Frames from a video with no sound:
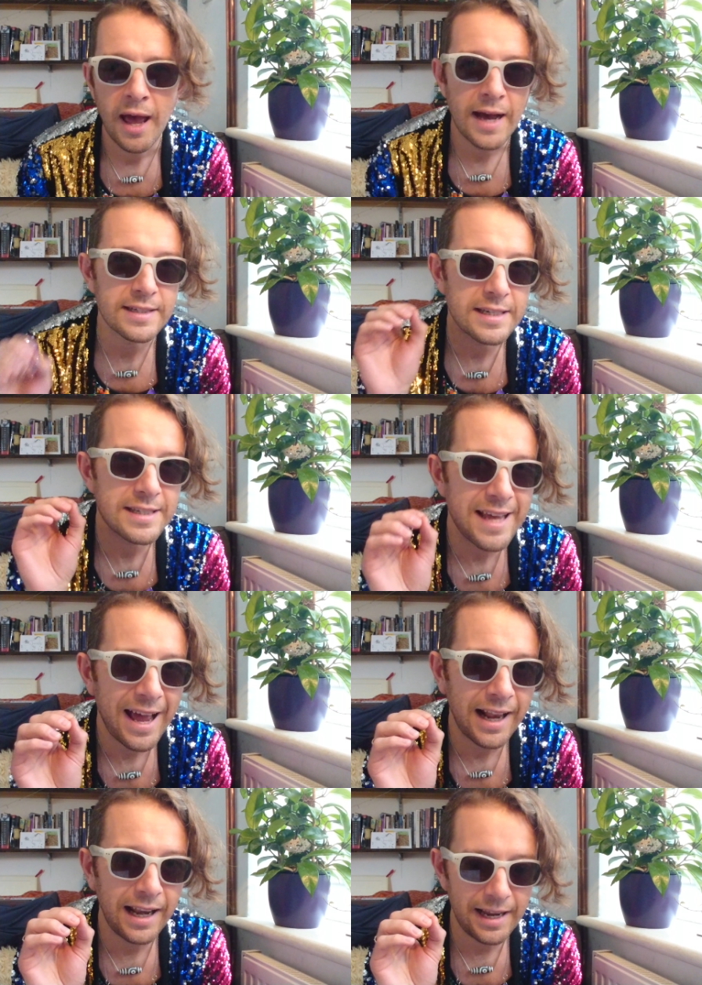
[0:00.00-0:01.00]
as
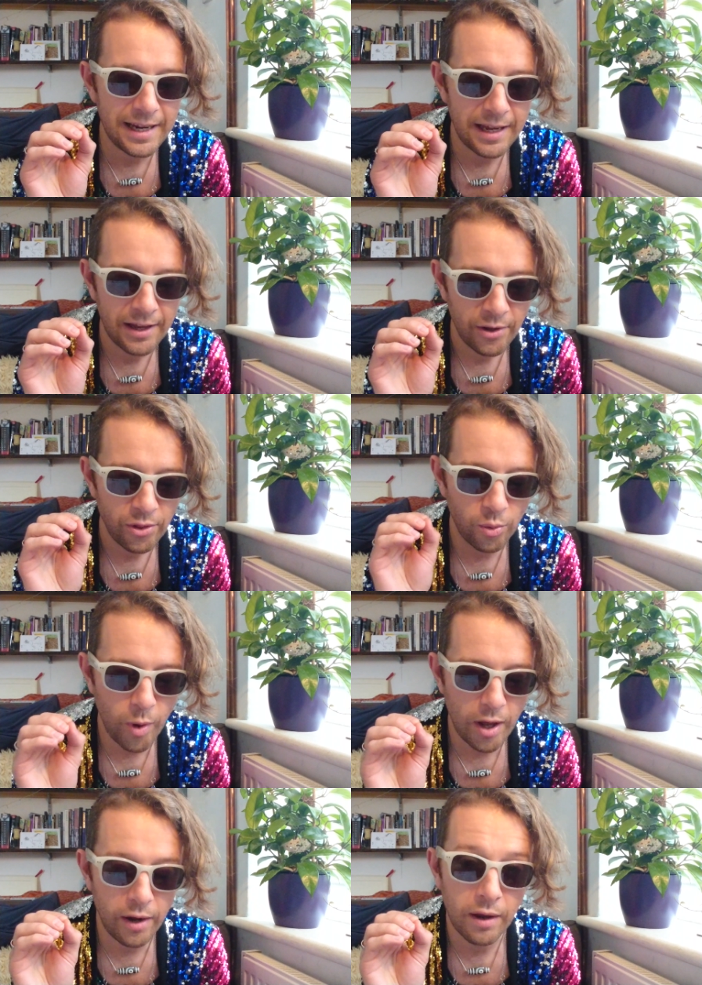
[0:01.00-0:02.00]
exactly the
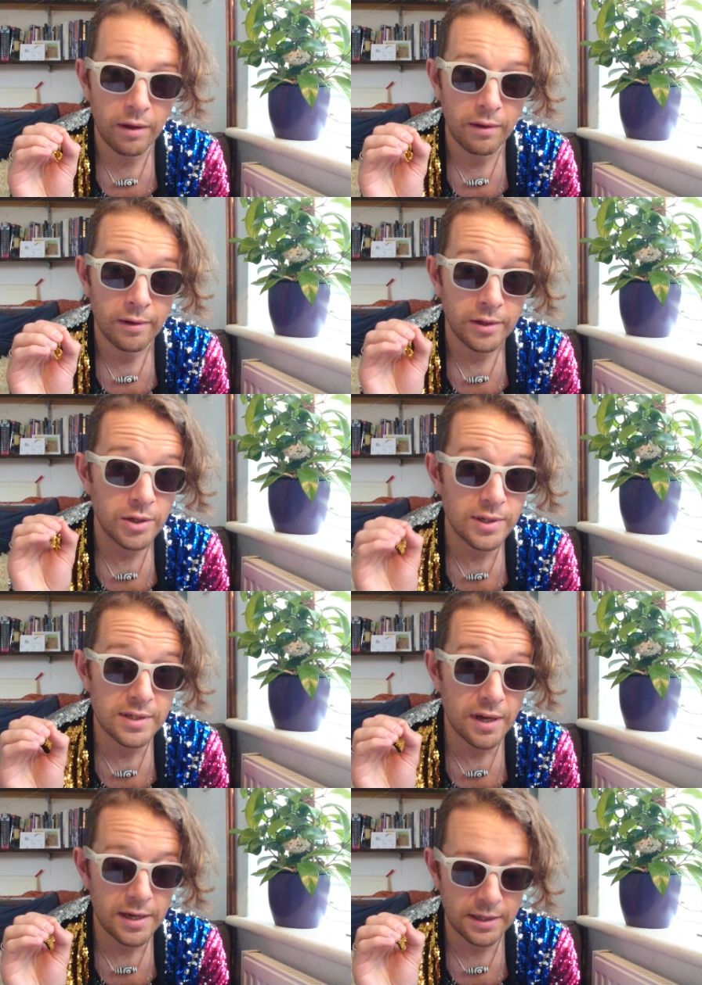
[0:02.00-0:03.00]
one you
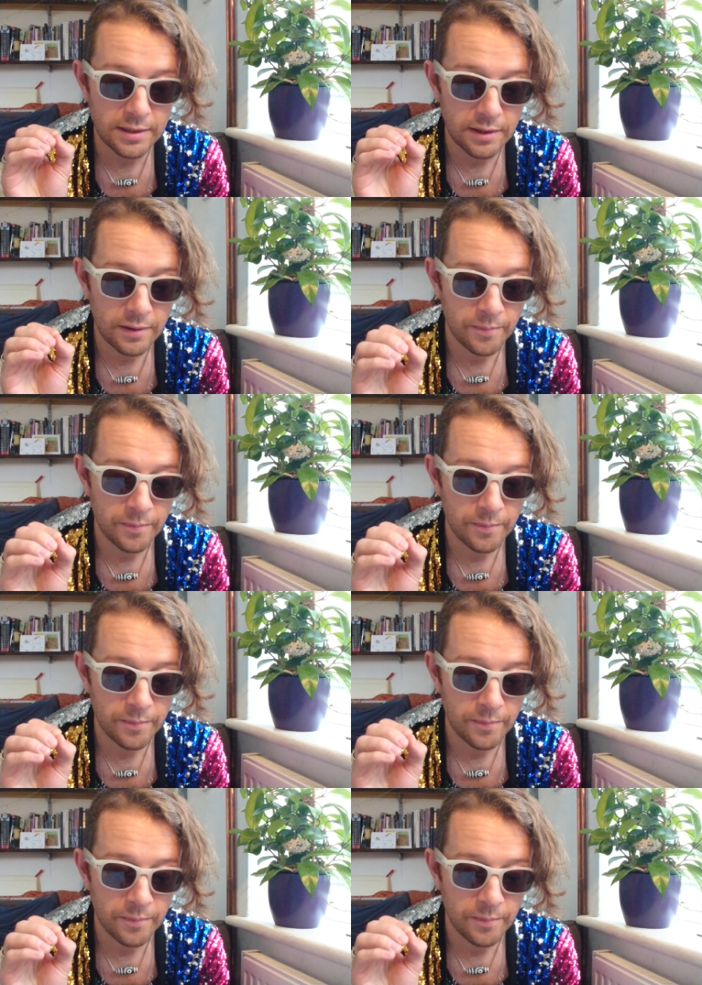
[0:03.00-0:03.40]
desired.